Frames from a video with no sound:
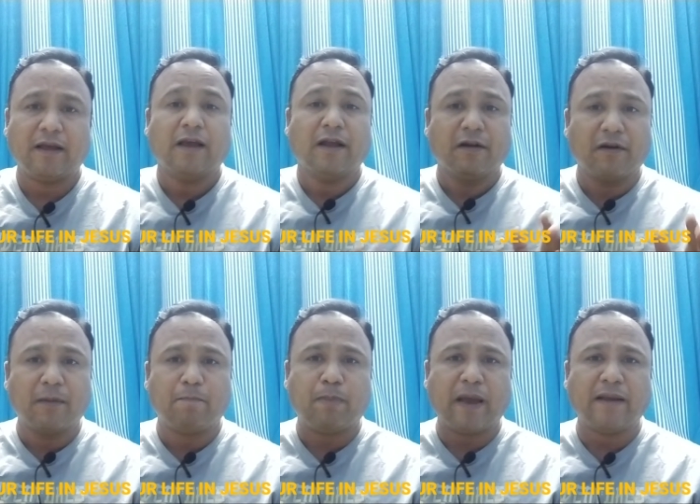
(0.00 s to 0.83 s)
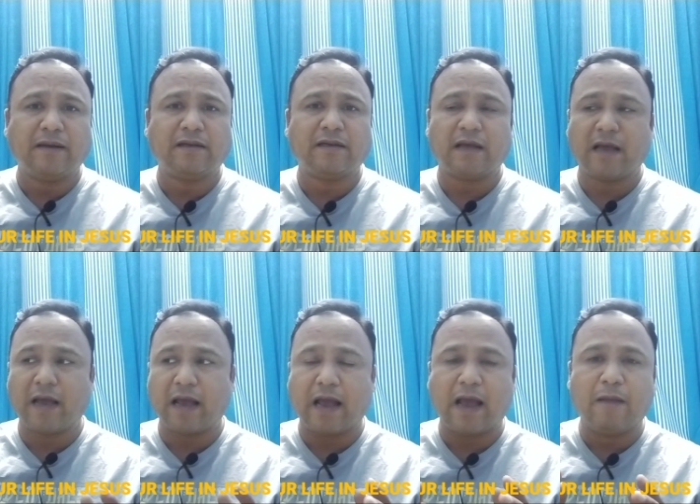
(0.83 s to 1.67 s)
Repent
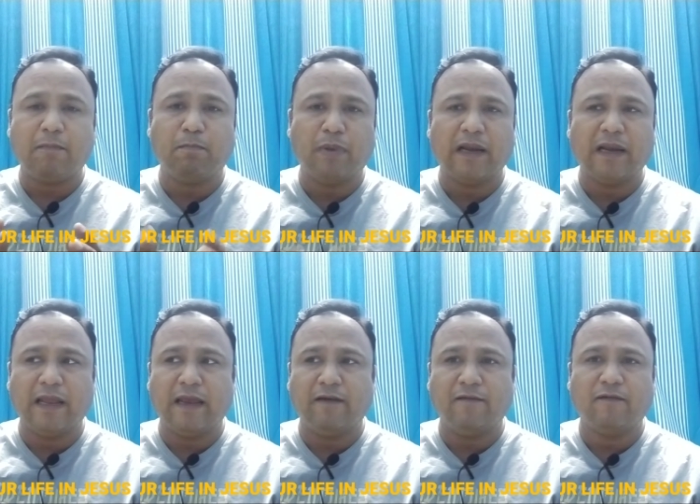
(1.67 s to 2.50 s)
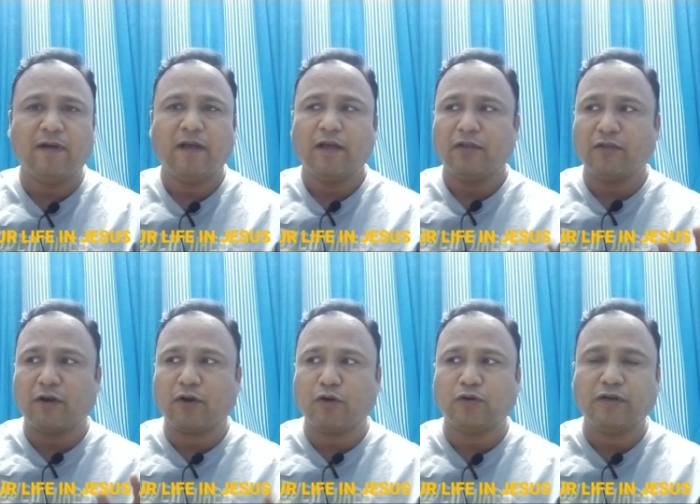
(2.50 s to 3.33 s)
and believe the
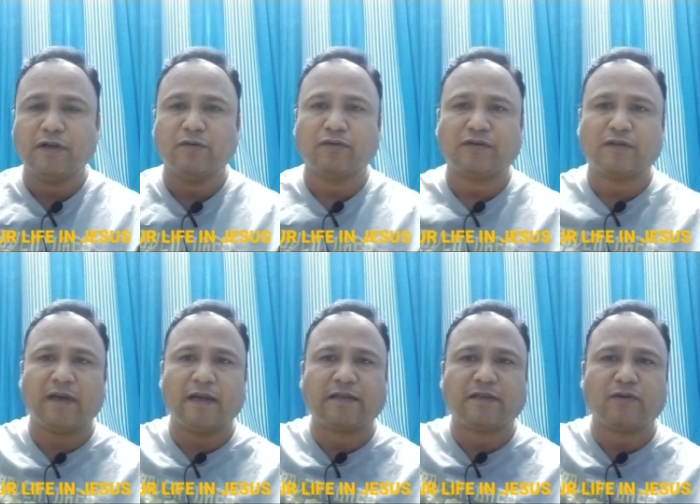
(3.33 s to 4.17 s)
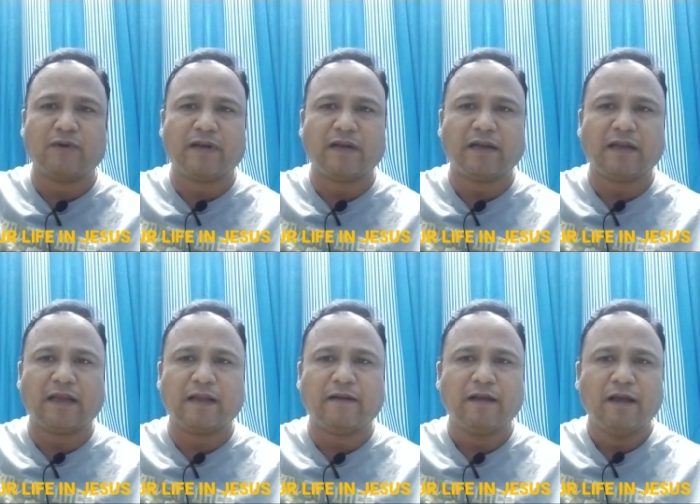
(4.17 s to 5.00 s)
good news. It's written
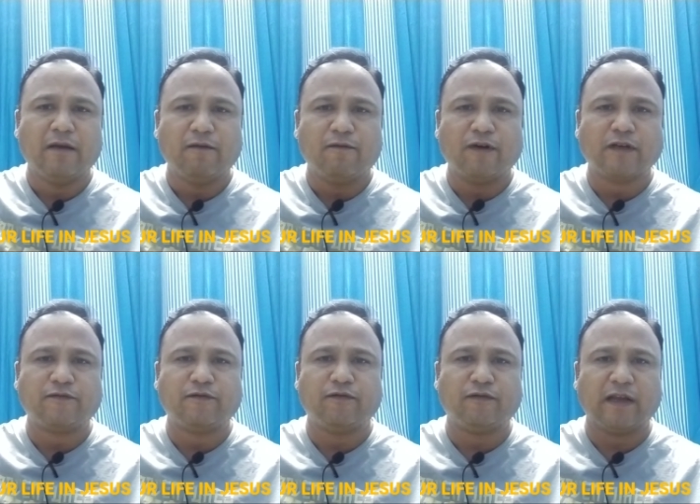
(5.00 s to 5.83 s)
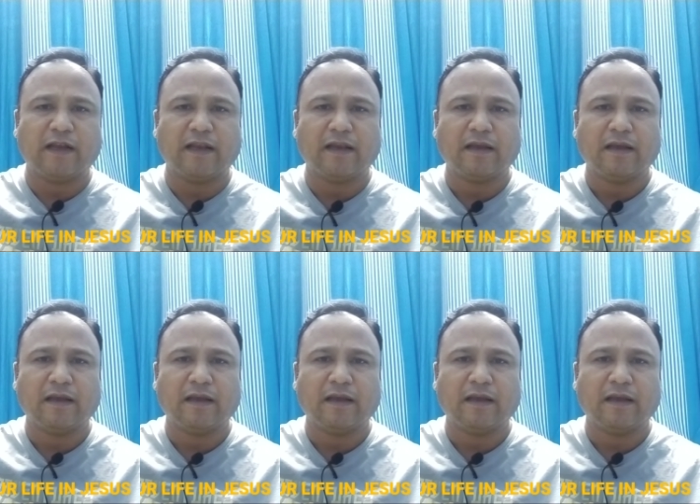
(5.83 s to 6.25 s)
in First 15.